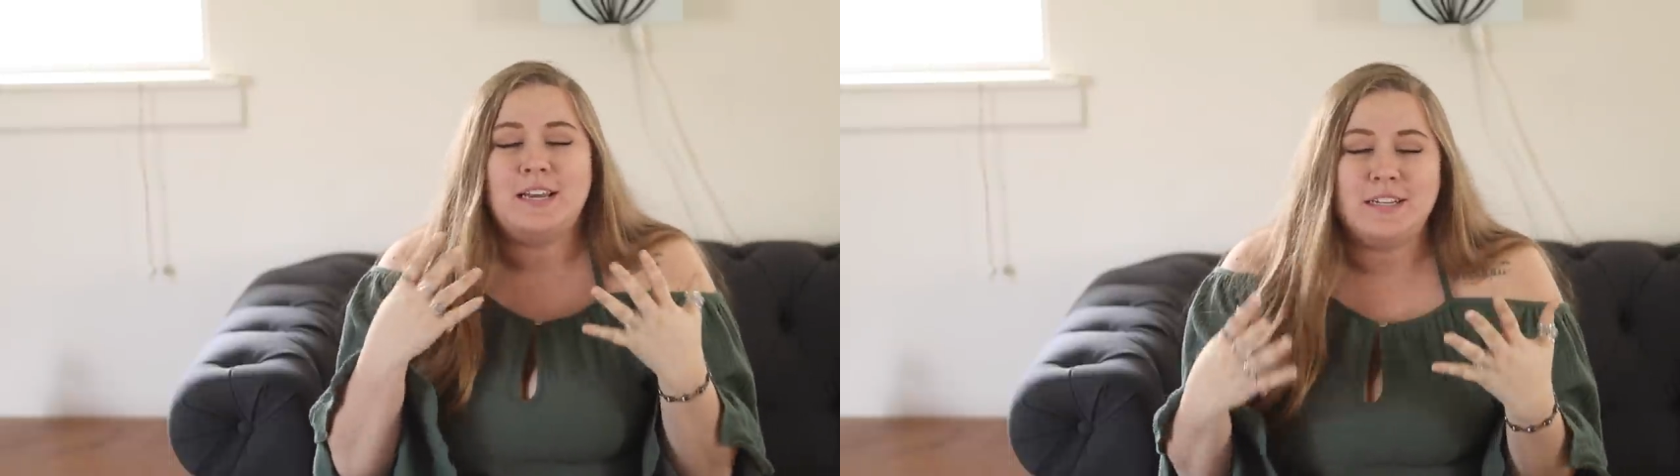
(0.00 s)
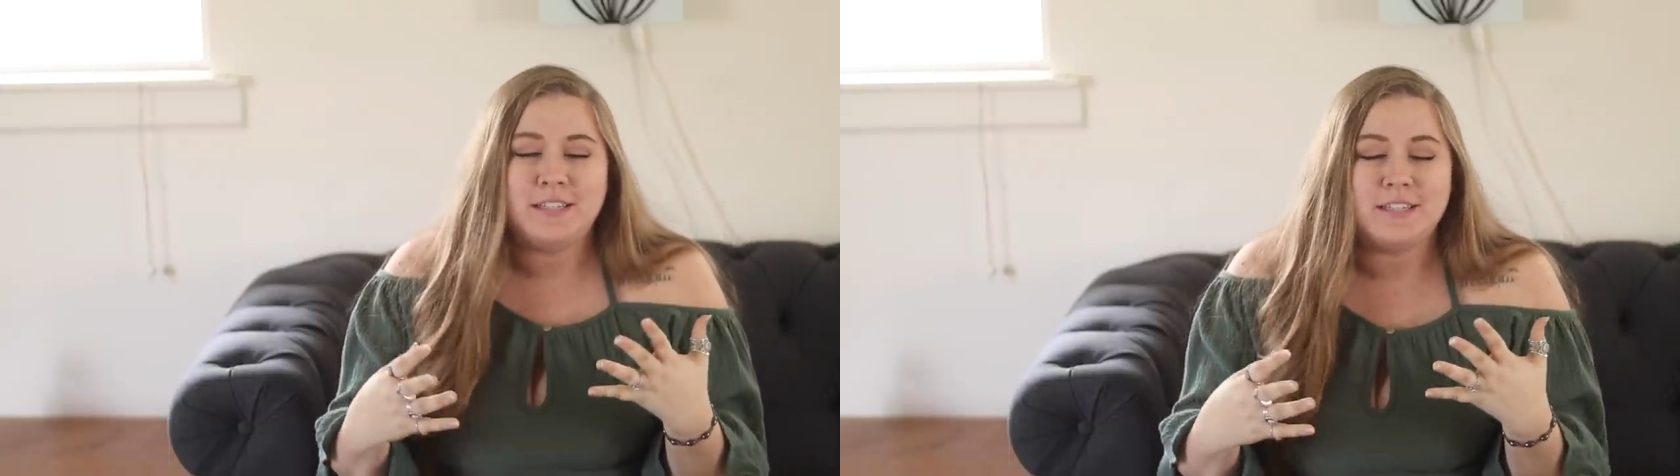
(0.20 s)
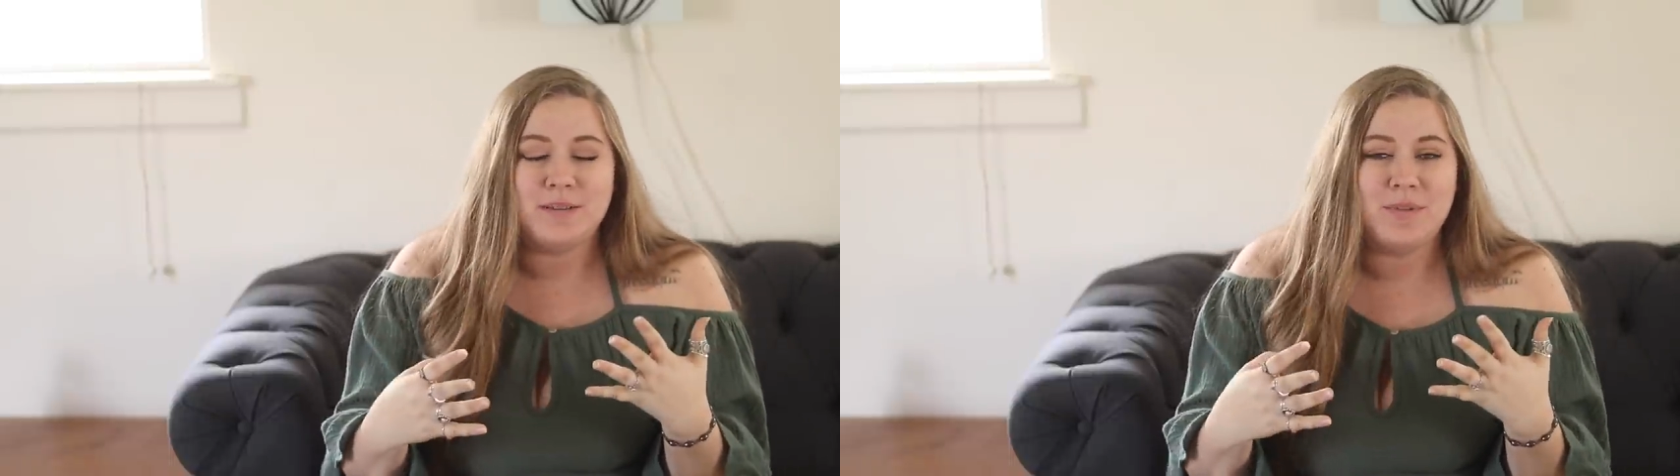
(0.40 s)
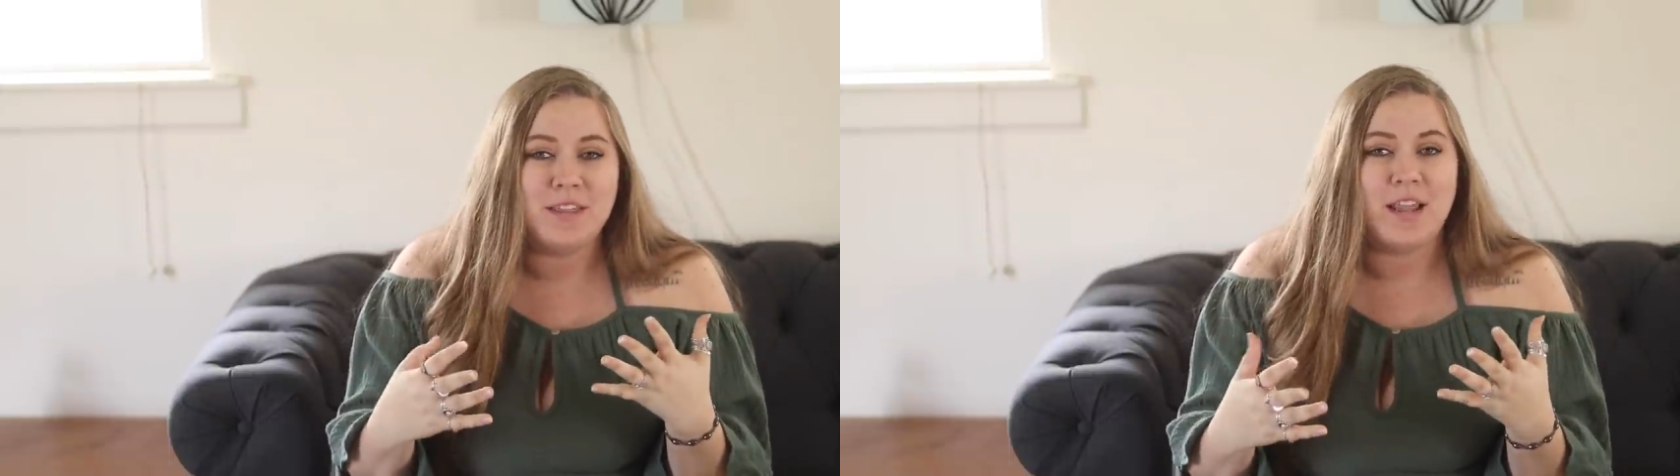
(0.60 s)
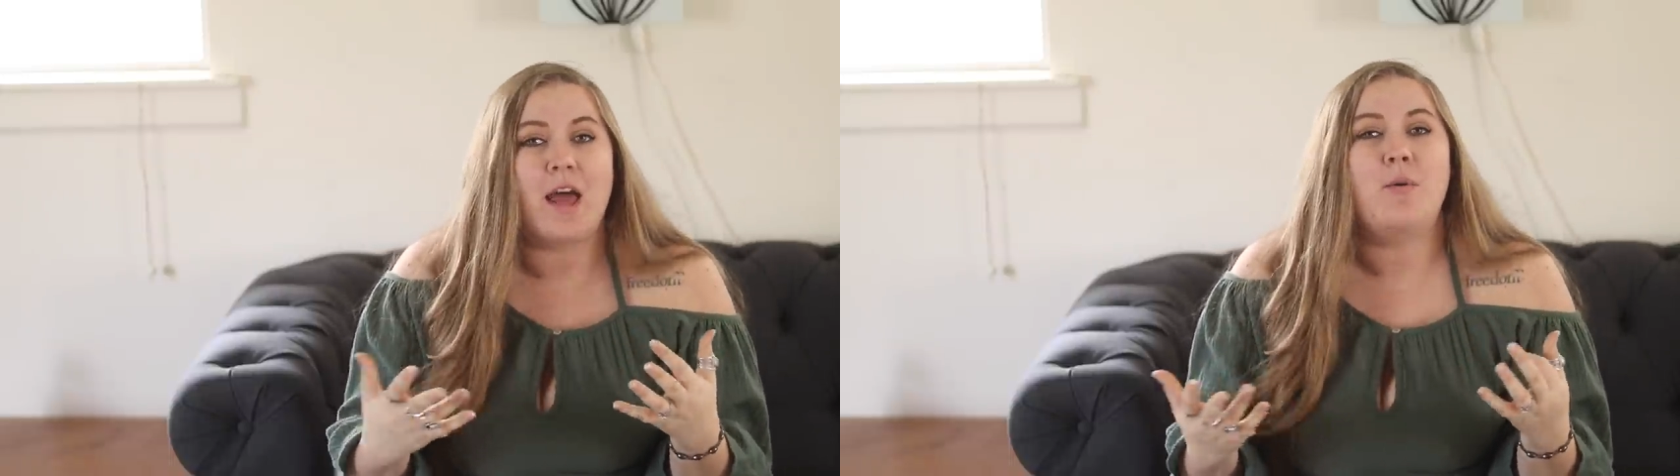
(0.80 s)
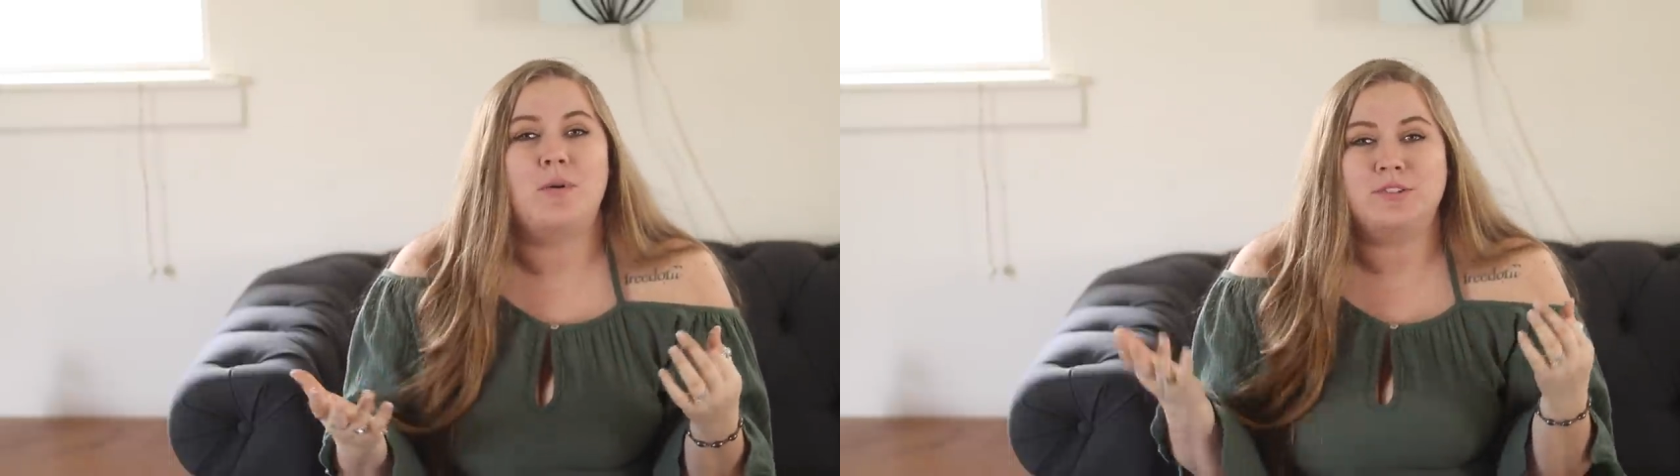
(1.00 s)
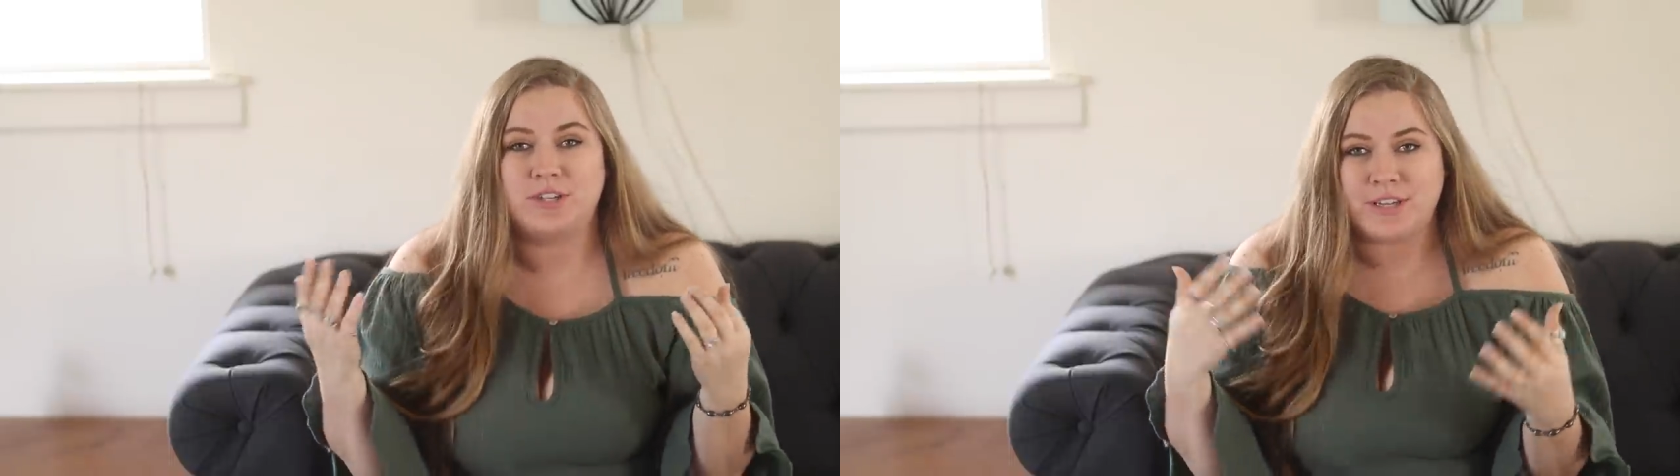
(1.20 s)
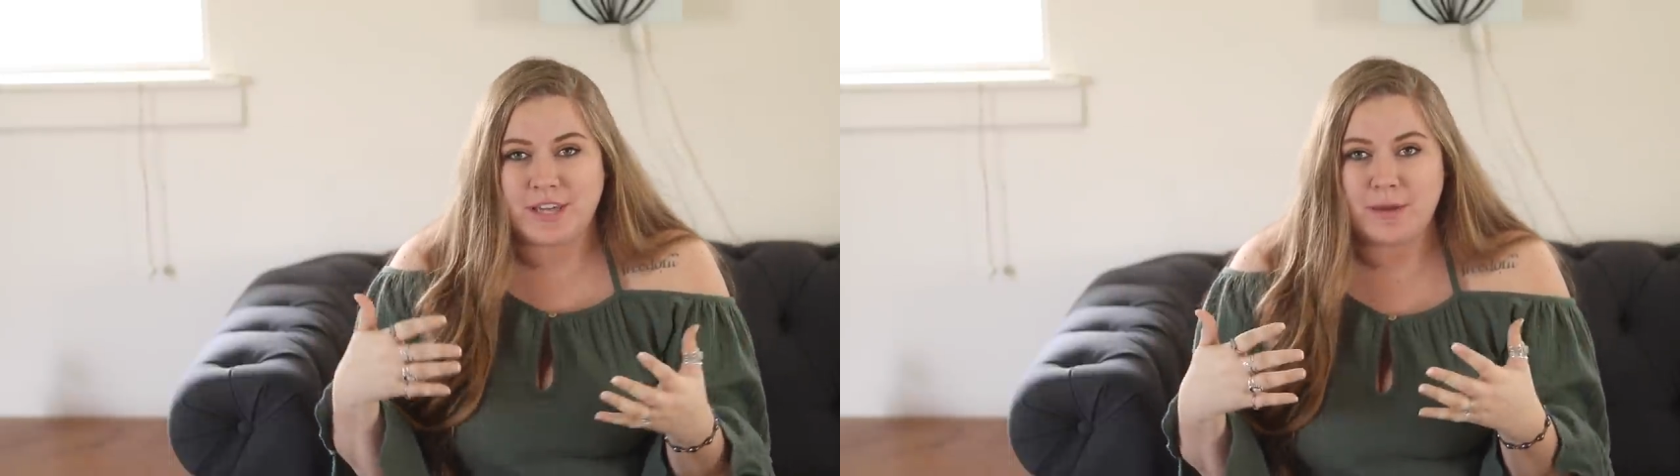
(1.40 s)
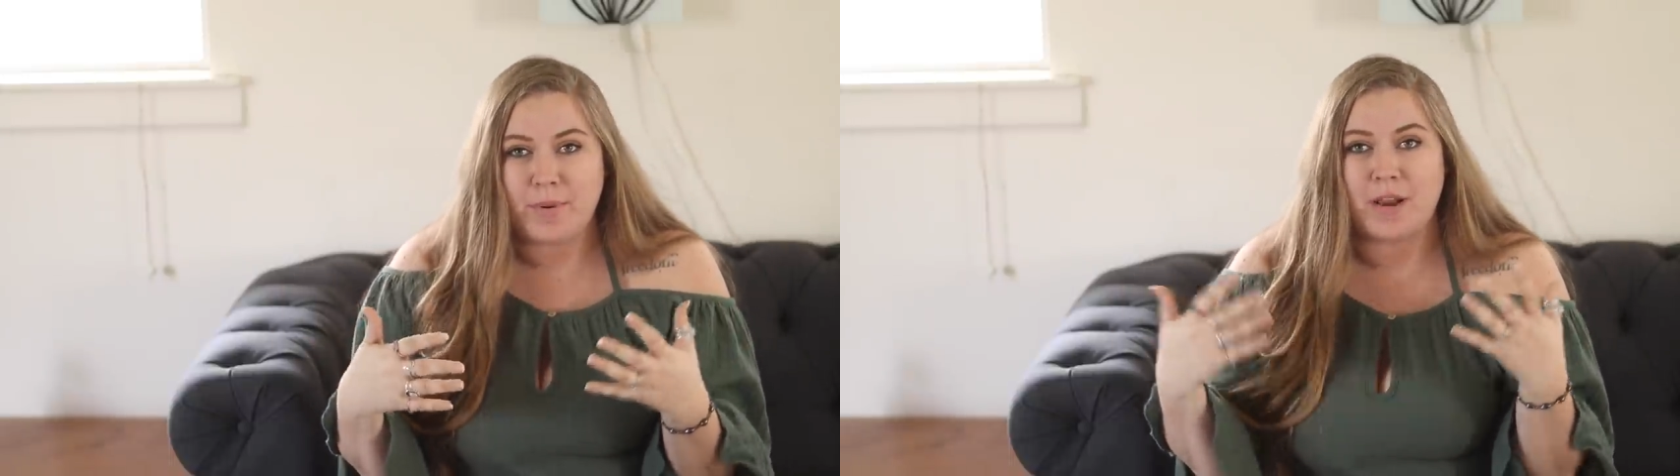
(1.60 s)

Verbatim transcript: Is it something that I want to keep